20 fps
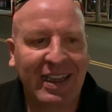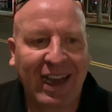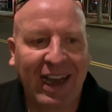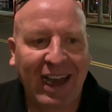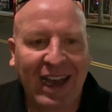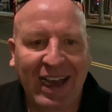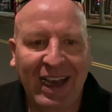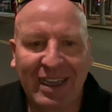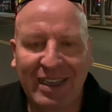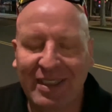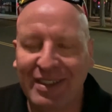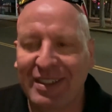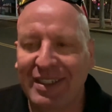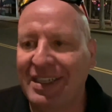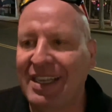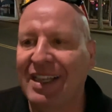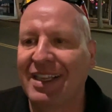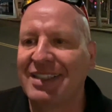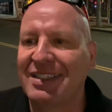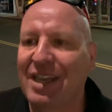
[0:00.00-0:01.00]
uh, to
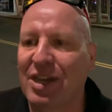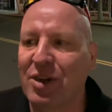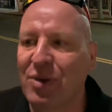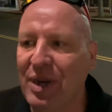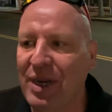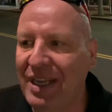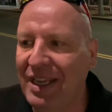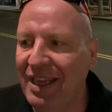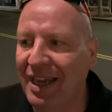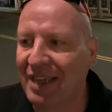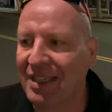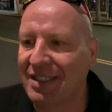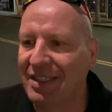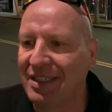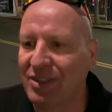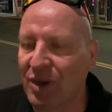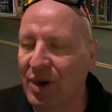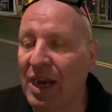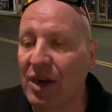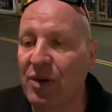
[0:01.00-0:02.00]
tell us how great EOS
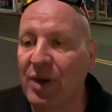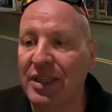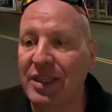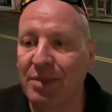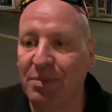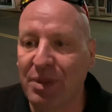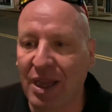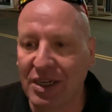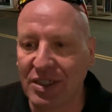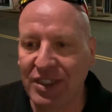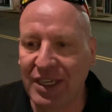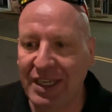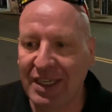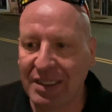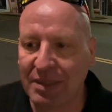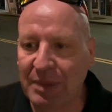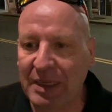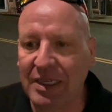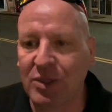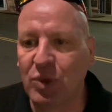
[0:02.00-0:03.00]
is or how great the blockchain
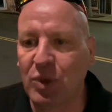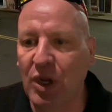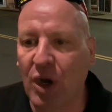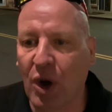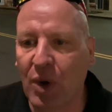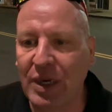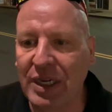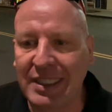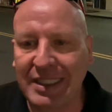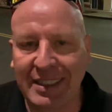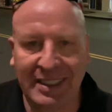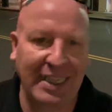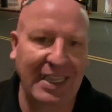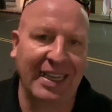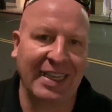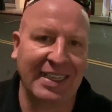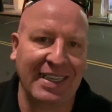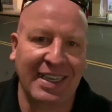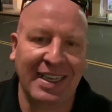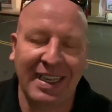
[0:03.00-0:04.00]
is because we already see
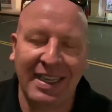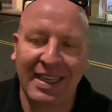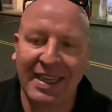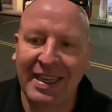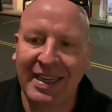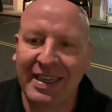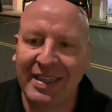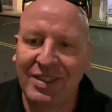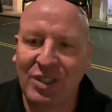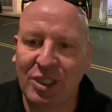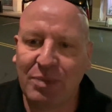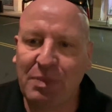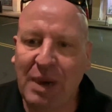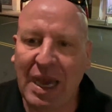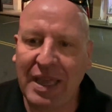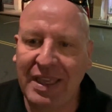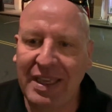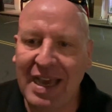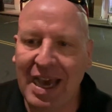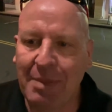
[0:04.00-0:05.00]
it just
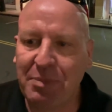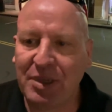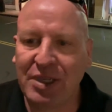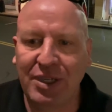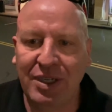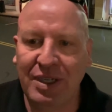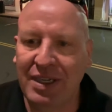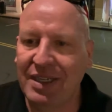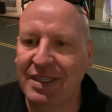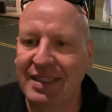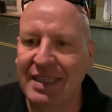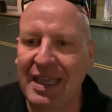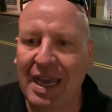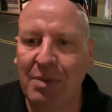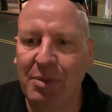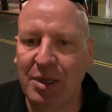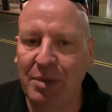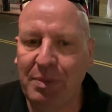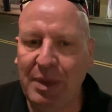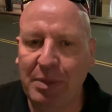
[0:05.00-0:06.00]
by the opportunity to see how
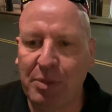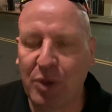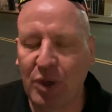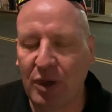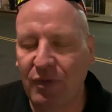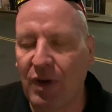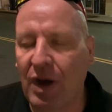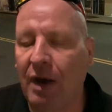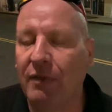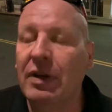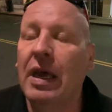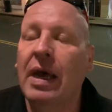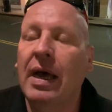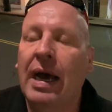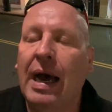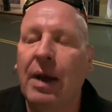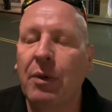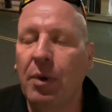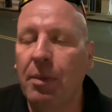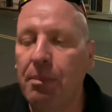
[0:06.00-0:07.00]
many people are involved.
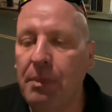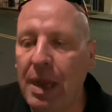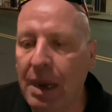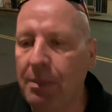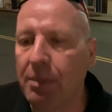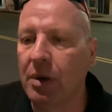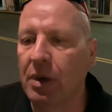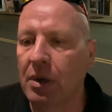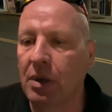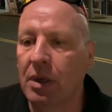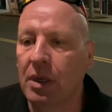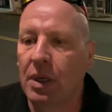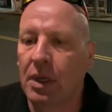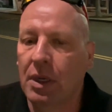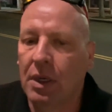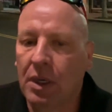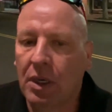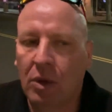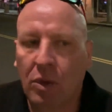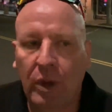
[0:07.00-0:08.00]
I remember
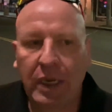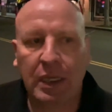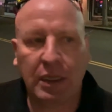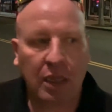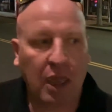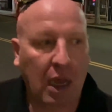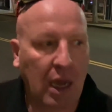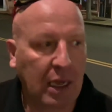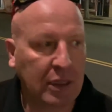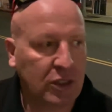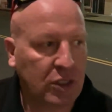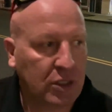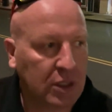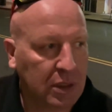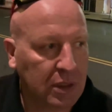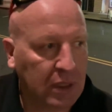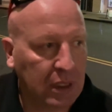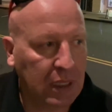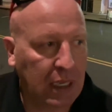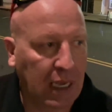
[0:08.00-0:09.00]
when it launched,
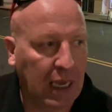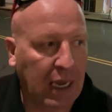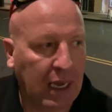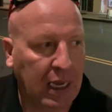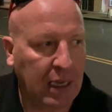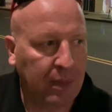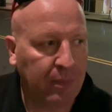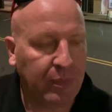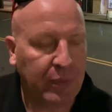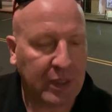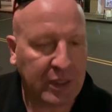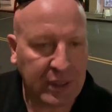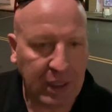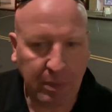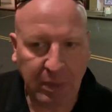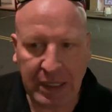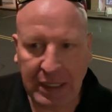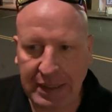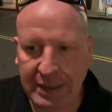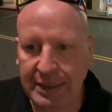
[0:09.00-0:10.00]
um,
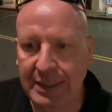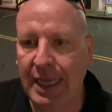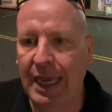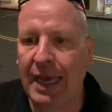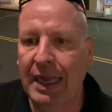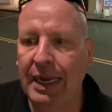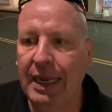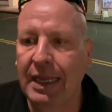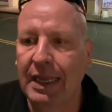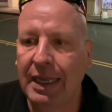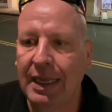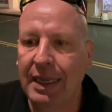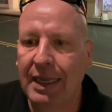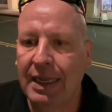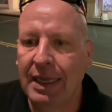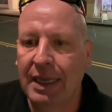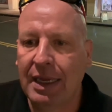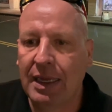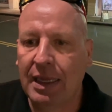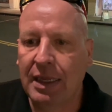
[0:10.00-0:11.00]
somebody said
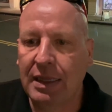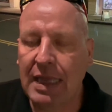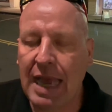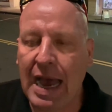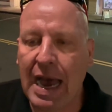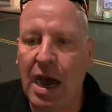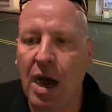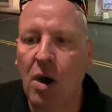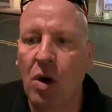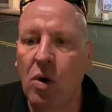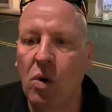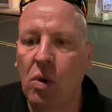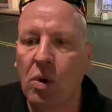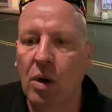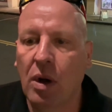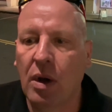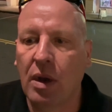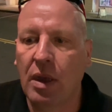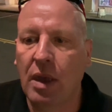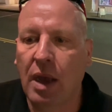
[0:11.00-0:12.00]
how
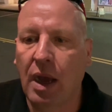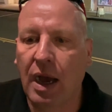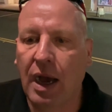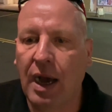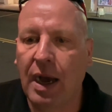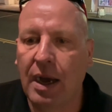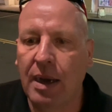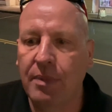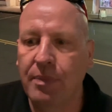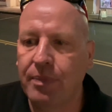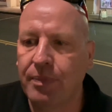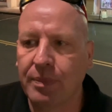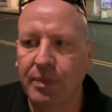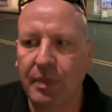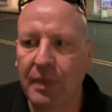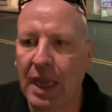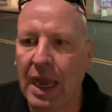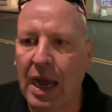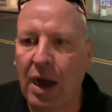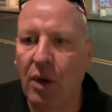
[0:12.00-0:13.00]
um,
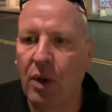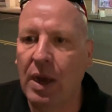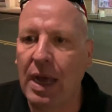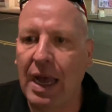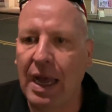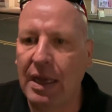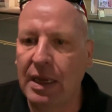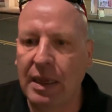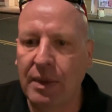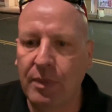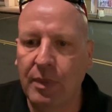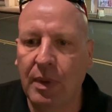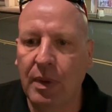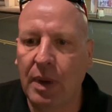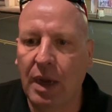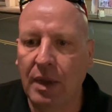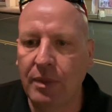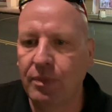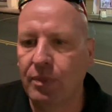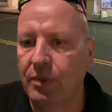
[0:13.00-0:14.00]
how,
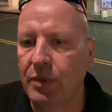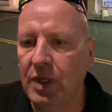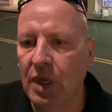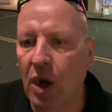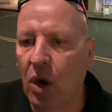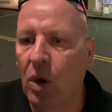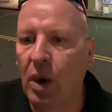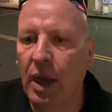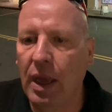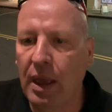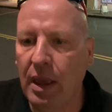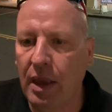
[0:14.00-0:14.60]
you know,